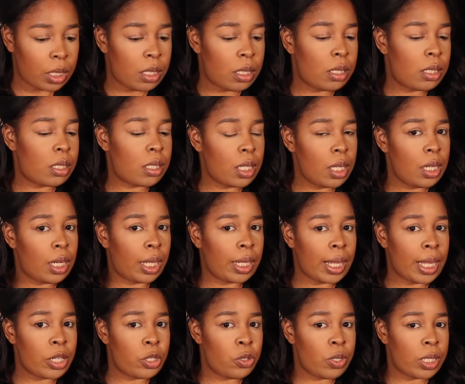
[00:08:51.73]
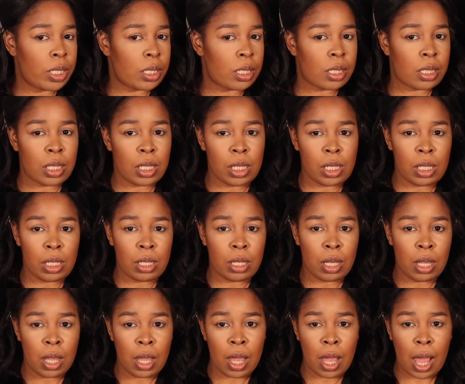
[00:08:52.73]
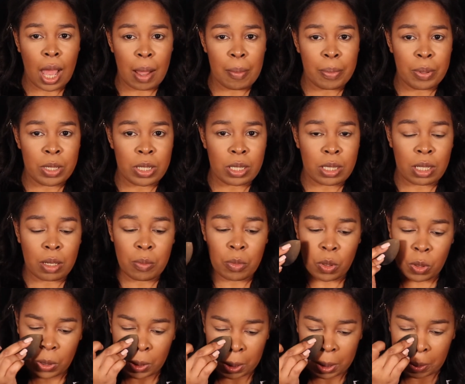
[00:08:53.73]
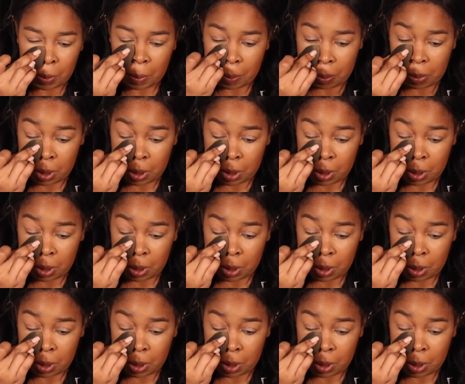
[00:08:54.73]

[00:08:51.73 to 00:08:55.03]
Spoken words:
See, like as you can see, I put some on,